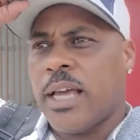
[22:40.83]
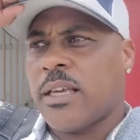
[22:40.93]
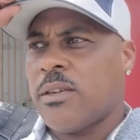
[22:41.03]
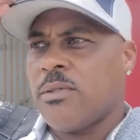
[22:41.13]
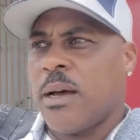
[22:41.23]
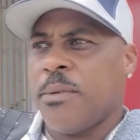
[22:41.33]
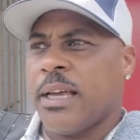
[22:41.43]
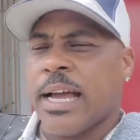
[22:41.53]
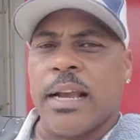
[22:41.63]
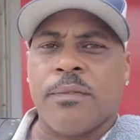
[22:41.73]
you, I mean,
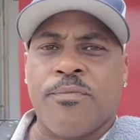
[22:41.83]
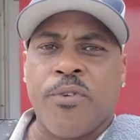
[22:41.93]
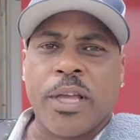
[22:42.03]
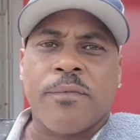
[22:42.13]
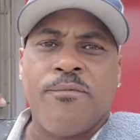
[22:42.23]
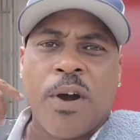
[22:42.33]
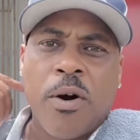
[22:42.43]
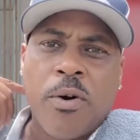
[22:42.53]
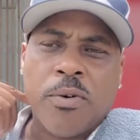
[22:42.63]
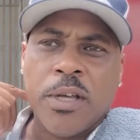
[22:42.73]
I got a freaking
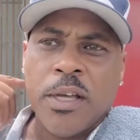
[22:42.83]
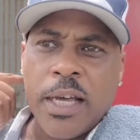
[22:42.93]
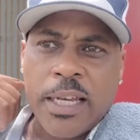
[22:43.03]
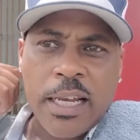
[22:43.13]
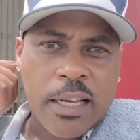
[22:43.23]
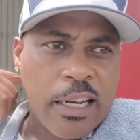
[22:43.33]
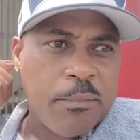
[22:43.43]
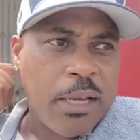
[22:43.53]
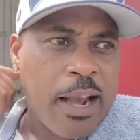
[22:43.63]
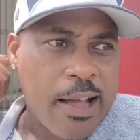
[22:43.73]
phone, and they looking at
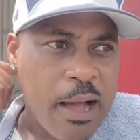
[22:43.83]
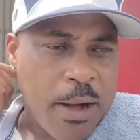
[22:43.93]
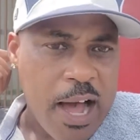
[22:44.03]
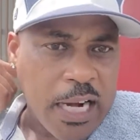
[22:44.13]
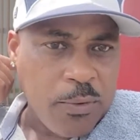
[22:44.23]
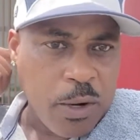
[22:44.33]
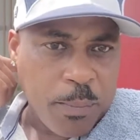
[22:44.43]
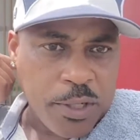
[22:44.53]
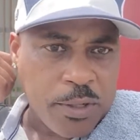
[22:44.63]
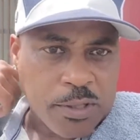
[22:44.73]
me like I'm a Hollywood
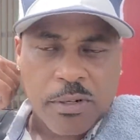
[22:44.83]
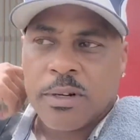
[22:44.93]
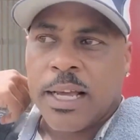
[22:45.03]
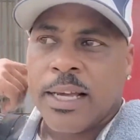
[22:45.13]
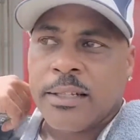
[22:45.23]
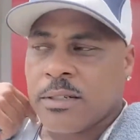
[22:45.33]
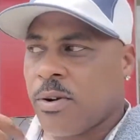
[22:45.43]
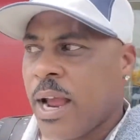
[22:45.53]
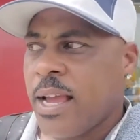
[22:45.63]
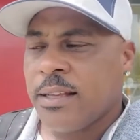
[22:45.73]
producer. Like, it's
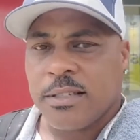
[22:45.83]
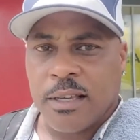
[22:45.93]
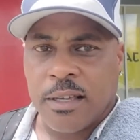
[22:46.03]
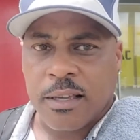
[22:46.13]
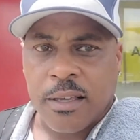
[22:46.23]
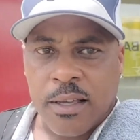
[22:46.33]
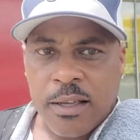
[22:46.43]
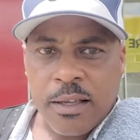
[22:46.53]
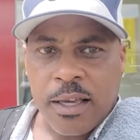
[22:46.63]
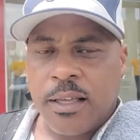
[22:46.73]
crazy.
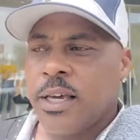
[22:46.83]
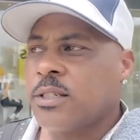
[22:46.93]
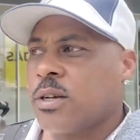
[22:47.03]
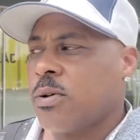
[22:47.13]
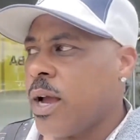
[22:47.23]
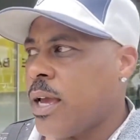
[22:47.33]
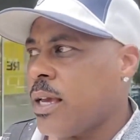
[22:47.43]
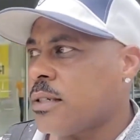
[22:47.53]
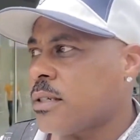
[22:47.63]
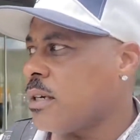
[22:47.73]
It is
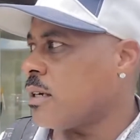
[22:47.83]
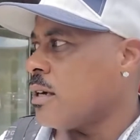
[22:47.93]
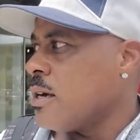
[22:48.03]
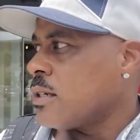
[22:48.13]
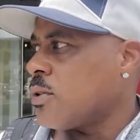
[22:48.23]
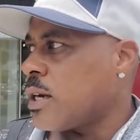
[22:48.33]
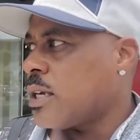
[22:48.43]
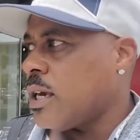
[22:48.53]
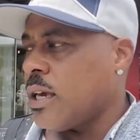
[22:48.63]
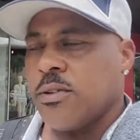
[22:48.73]
crazy. So
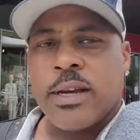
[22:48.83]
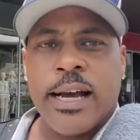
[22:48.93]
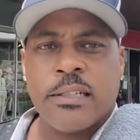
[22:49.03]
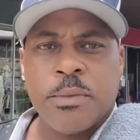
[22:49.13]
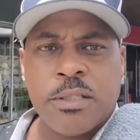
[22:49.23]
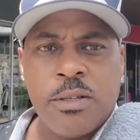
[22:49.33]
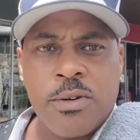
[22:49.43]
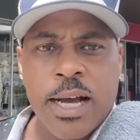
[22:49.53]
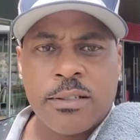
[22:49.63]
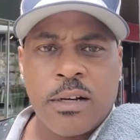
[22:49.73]
again, you guys, I'm gonna see you
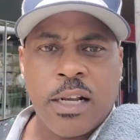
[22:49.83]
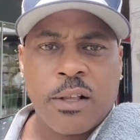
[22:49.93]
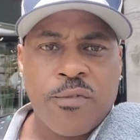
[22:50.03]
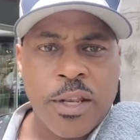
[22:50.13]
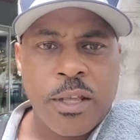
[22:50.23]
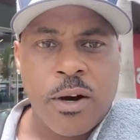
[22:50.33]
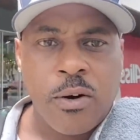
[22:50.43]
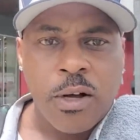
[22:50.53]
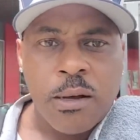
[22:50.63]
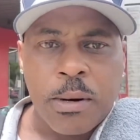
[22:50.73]
guys on the next
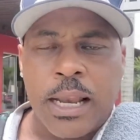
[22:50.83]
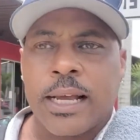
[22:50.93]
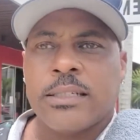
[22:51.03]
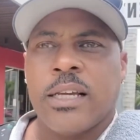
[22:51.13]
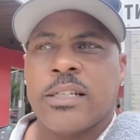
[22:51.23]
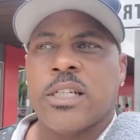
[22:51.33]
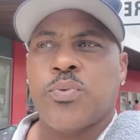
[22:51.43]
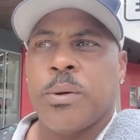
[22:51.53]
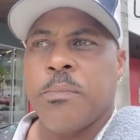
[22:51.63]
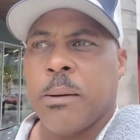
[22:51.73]
video. But like I said, just
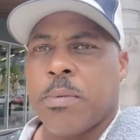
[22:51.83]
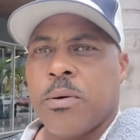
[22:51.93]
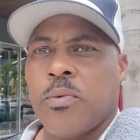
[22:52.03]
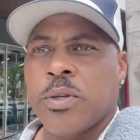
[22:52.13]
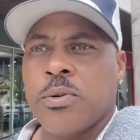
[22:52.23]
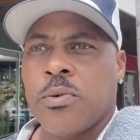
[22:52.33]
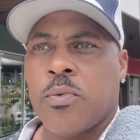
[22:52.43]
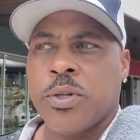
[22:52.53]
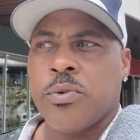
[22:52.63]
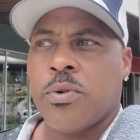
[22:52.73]
remember,
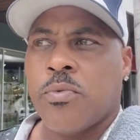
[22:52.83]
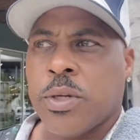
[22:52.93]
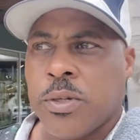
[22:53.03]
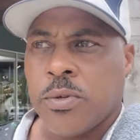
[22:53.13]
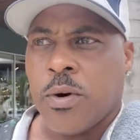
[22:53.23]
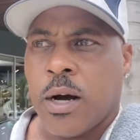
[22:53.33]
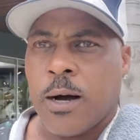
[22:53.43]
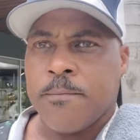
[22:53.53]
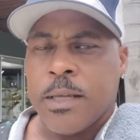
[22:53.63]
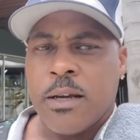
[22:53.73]
when
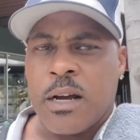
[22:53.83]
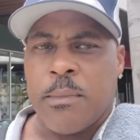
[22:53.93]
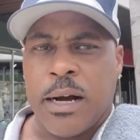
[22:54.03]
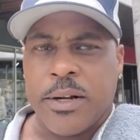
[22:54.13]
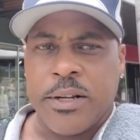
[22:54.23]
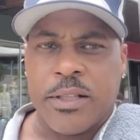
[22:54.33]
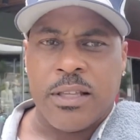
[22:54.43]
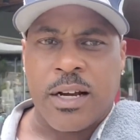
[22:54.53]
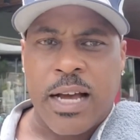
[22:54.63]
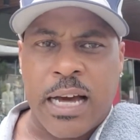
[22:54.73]
you come out here, that
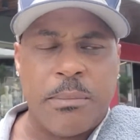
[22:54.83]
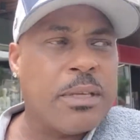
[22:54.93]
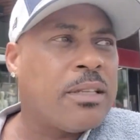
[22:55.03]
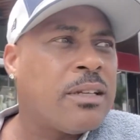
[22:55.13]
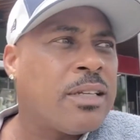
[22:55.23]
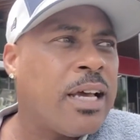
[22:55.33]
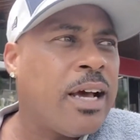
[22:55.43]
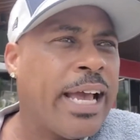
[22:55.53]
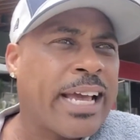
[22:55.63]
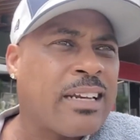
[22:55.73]
the economy,
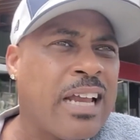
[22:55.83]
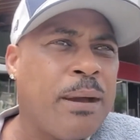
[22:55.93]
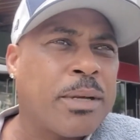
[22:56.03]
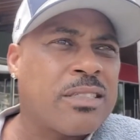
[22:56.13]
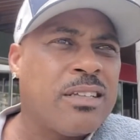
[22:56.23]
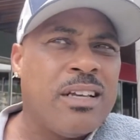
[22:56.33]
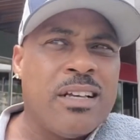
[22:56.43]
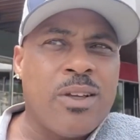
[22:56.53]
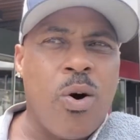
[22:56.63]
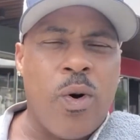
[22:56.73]
the economics,
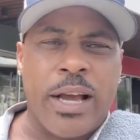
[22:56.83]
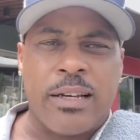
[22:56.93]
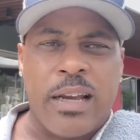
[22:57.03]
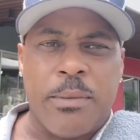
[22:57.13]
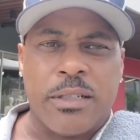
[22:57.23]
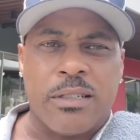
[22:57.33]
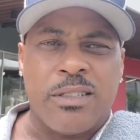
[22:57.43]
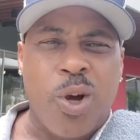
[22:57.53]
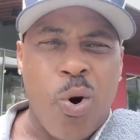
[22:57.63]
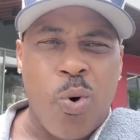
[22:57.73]
the whole economics is
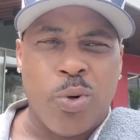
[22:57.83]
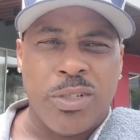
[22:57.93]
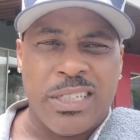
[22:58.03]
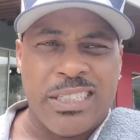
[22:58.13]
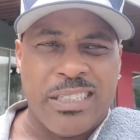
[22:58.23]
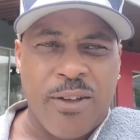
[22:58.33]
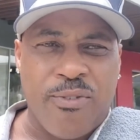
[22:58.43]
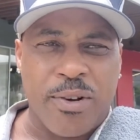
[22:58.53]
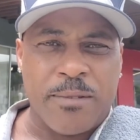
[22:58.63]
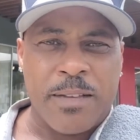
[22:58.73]
totally
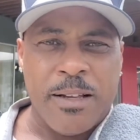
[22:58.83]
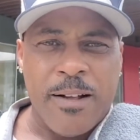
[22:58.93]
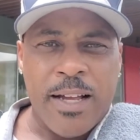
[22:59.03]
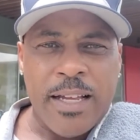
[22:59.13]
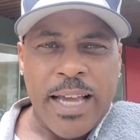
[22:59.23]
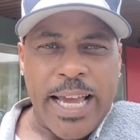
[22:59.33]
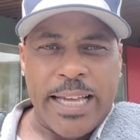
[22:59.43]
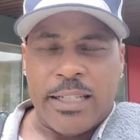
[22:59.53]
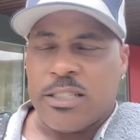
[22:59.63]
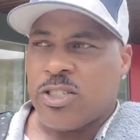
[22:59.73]
different.
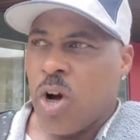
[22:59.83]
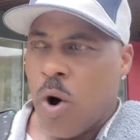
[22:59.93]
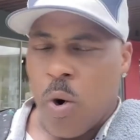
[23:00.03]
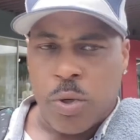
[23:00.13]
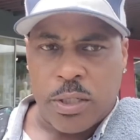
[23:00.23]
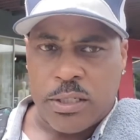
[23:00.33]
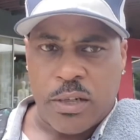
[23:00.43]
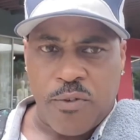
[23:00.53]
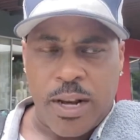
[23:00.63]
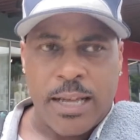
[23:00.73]
And it's totally
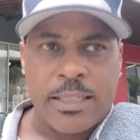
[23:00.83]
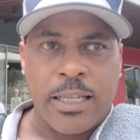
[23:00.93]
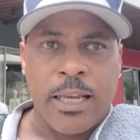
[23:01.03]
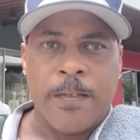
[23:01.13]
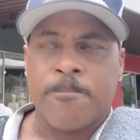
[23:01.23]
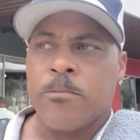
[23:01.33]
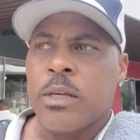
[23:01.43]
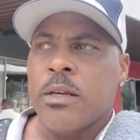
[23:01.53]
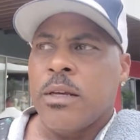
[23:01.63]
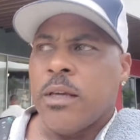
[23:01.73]
different. Like I said,
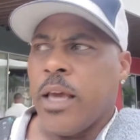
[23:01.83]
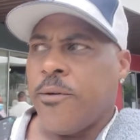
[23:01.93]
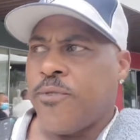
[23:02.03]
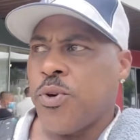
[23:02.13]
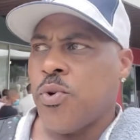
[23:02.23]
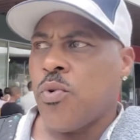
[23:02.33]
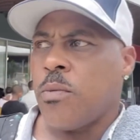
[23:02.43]
if you